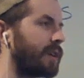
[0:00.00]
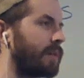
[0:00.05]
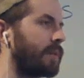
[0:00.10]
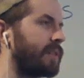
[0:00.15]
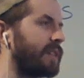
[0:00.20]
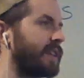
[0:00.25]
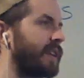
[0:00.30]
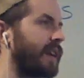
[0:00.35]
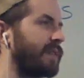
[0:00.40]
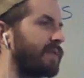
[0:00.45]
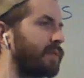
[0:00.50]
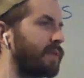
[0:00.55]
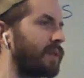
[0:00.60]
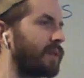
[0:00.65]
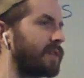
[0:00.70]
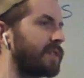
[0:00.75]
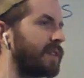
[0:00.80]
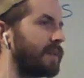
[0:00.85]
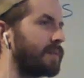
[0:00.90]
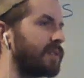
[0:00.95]
with the F words.
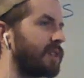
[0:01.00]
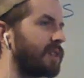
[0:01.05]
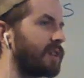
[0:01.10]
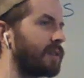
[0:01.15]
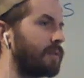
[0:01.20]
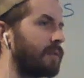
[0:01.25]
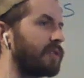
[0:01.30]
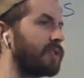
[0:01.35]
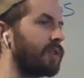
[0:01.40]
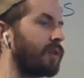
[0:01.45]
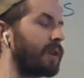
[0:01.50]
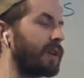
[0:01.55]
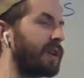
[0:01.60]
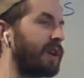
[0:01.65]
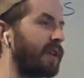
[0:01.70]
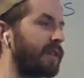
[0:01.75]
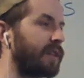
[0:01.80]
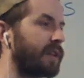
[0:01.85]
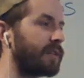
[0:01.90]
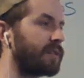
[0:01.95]
I'm starting with showing you how
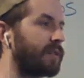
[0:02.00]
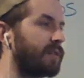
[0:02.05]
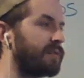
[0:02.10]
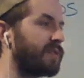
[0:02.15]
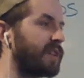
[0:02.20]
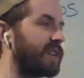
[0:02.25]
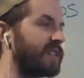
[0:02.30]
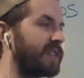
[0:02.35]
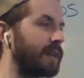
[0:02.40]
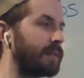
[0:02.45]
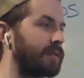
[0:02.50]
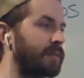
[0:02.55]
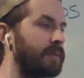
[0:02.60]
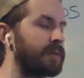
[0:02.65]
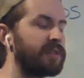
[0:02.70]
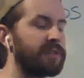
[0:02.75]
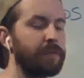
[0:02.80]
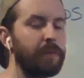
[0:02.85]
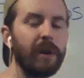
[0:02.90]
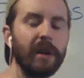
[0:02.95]
the phrase
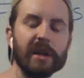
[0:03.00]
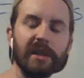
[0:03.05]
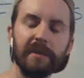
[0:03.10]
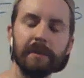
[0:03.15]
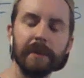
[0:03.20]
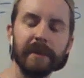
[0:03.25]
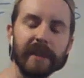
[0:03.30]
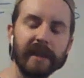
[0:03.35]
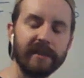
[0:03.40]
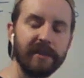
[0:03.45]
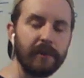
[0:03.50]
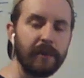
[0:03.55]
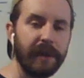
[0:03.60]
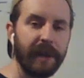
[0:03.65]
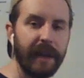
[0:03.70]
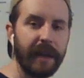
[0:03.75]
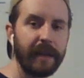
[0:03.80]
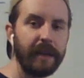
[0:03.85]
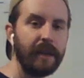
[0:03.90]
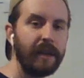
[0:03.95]
attribution works, but that's
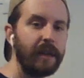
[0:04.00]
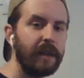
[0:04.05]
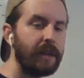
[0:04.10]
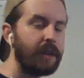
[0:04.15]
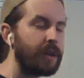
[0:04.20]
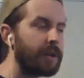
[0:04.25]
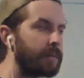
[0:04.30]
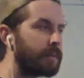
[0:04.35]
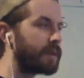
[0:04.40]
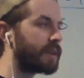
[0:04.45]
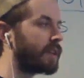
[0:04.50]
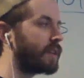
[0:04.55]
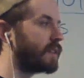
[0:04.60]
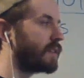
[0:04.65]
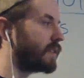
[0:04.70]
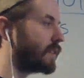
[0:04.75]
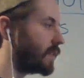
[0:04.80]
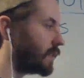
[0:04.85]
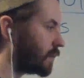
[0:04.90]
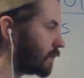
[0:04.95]
okay
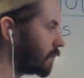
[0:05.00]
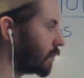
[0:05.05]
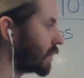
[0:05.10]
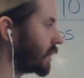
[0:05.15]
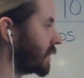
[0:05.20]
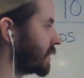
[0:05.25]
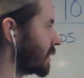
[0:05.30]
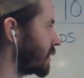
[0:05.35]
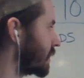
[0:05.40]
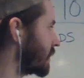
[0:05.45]
because we'll get there in a